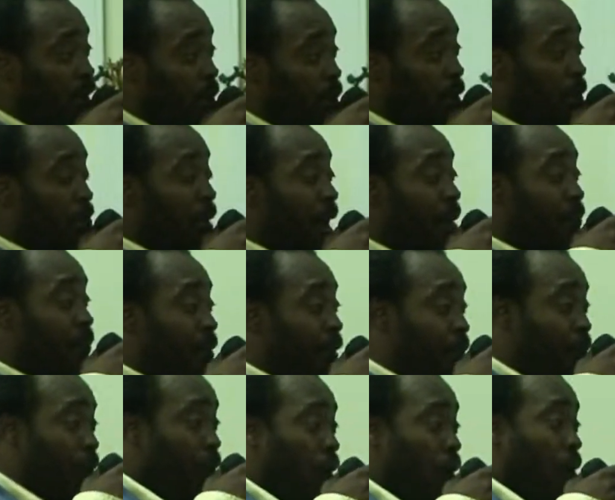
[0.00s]
But my
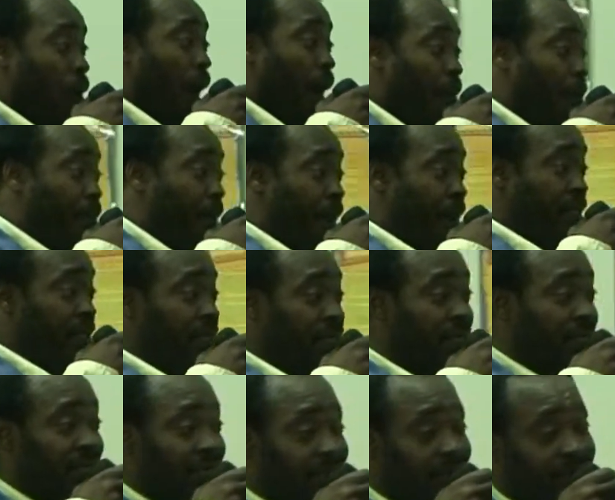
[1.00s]
people are
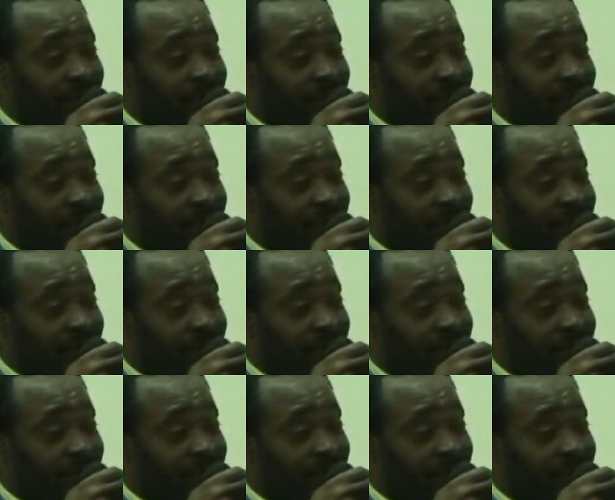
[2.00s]
perished.